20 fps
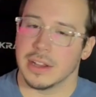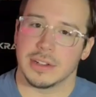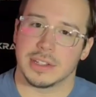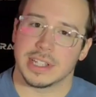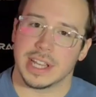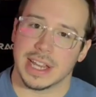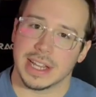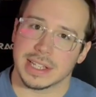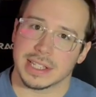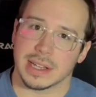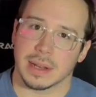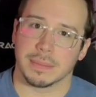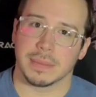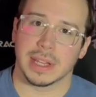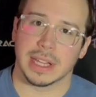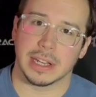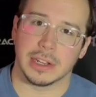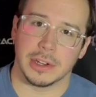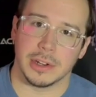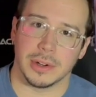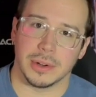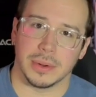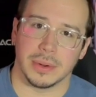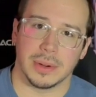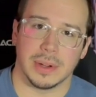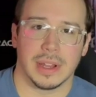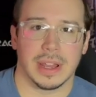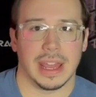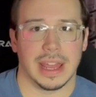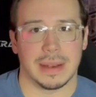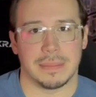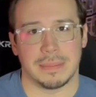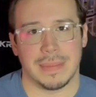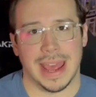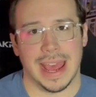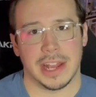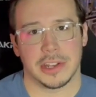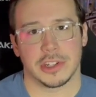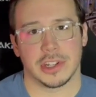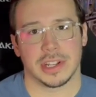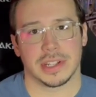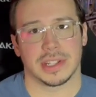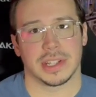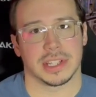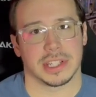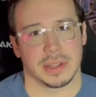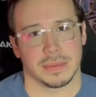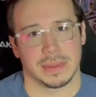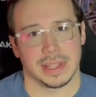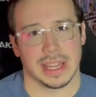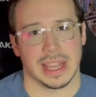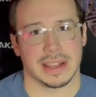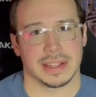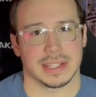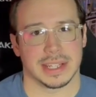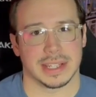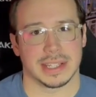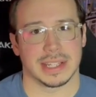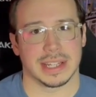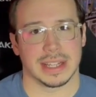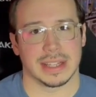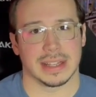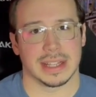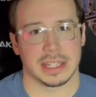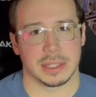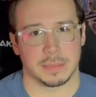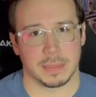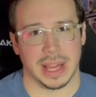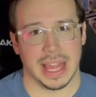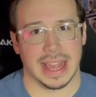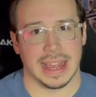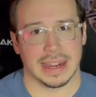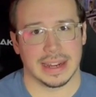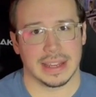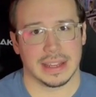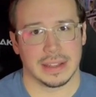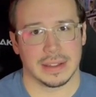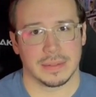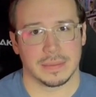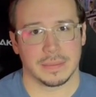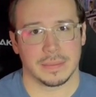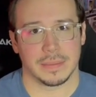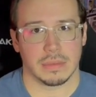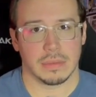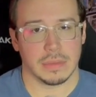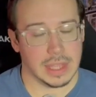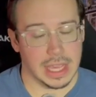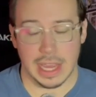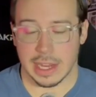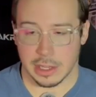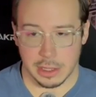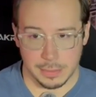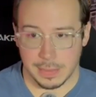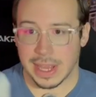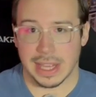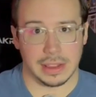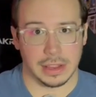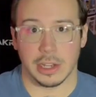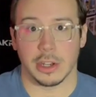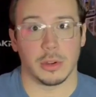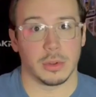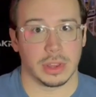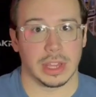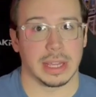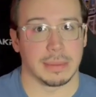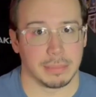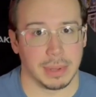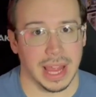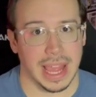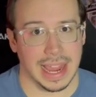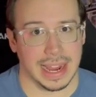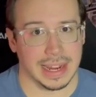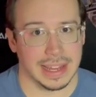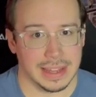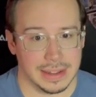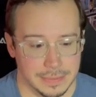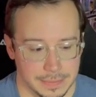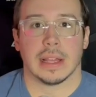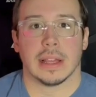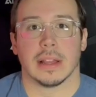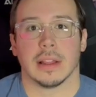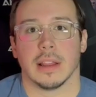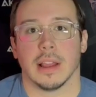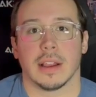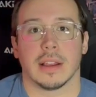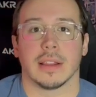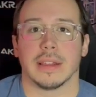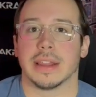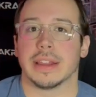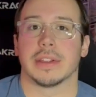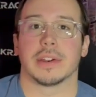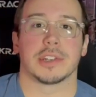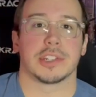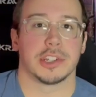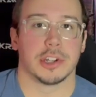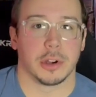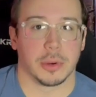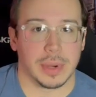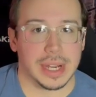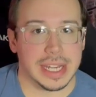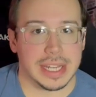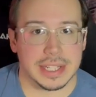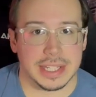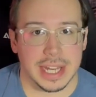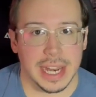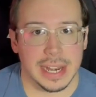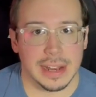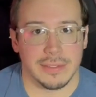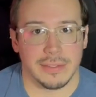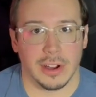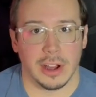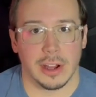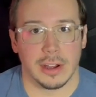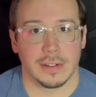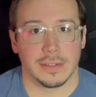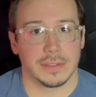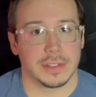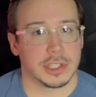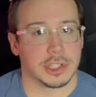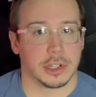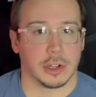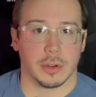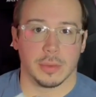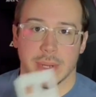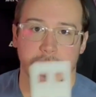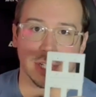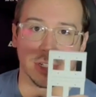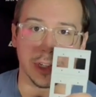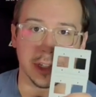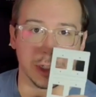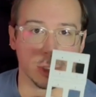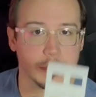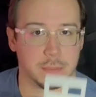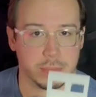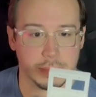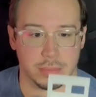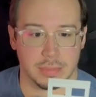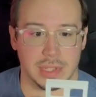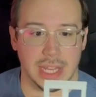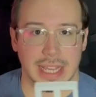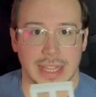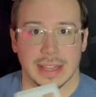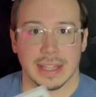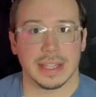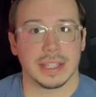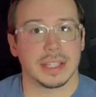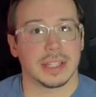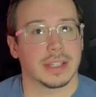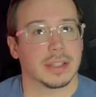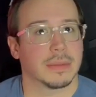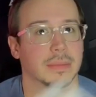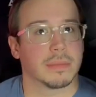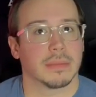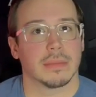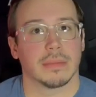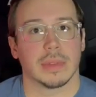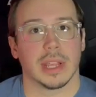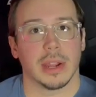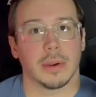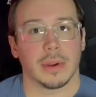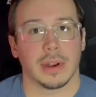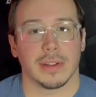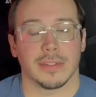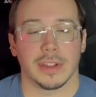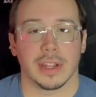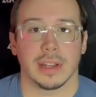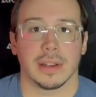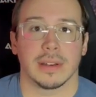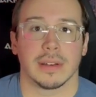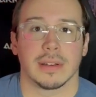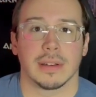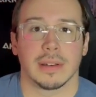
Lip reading: take something new and match it to something existing that's black? Yeah, you make the new thing black. Luckily, there's no redesign involved, so we just take this, get rid of it,